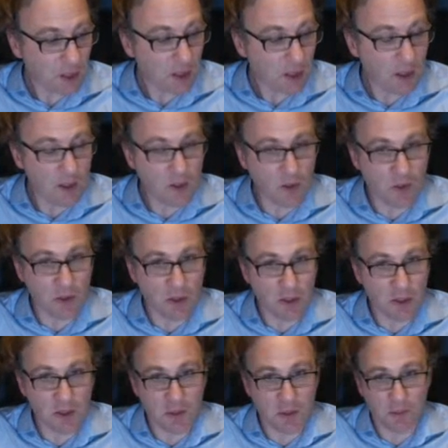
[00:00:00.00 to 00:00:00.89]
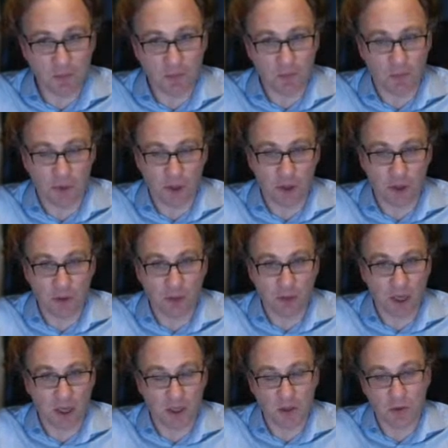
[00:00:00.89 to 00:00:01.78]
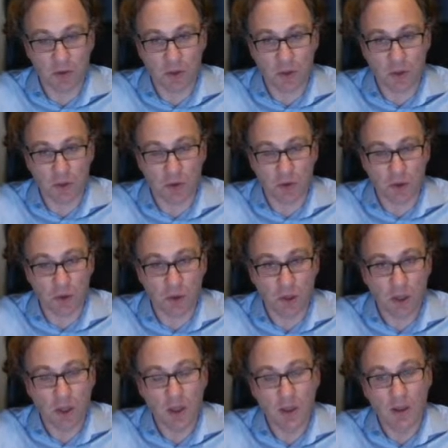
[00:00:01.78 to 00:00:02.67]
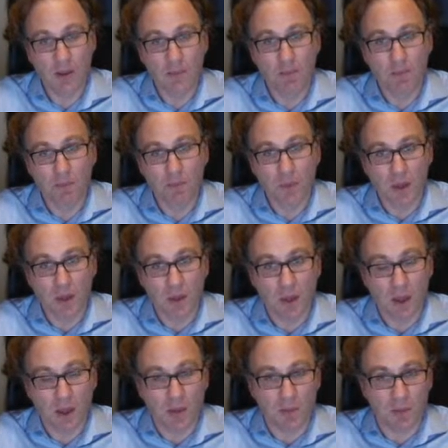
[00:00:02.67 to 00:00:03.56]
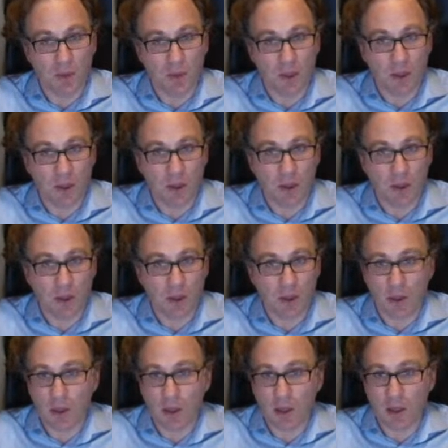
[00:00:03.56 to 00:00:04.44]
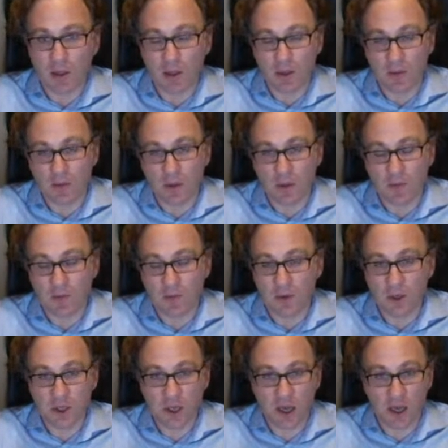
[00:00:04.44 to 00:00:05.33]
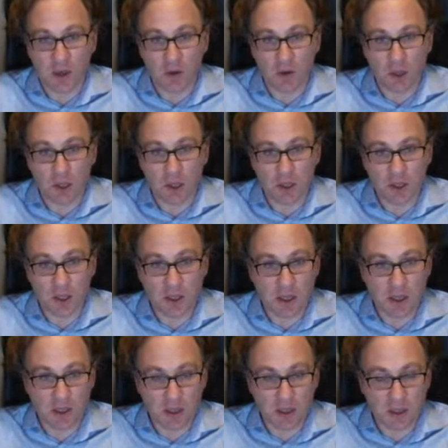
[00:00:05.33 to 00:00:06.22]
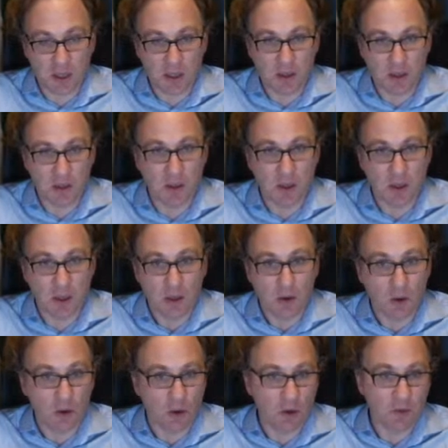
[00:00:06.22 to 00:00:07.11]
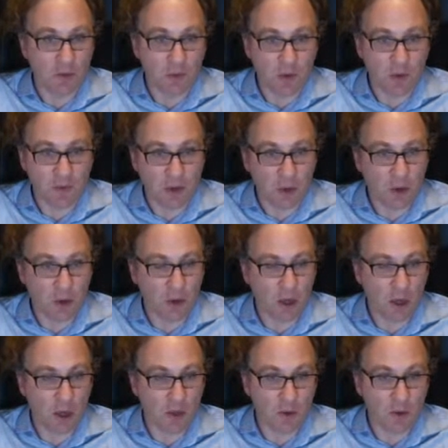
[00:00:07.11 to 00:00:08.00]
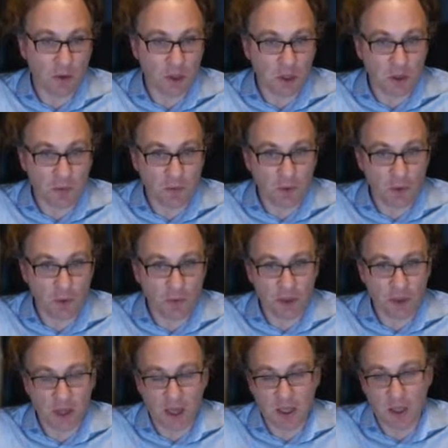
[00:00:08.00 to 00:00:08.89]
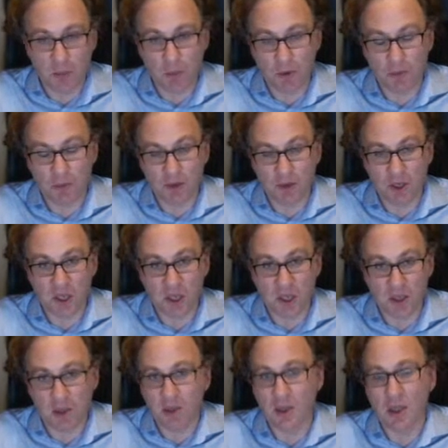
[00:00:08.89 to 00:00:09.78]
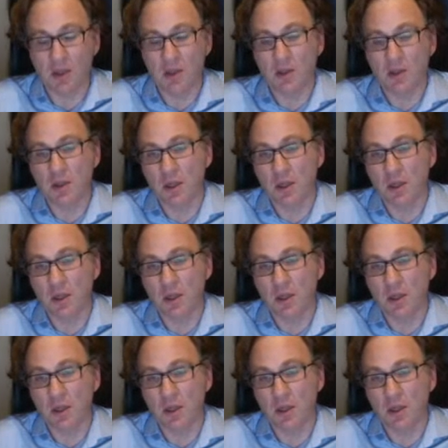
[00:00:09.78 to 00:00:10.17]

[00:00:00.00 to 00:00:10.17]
so that's measured by a certain score, and if there's a high coincidence, then, or if you have an accuracy of over 90%, then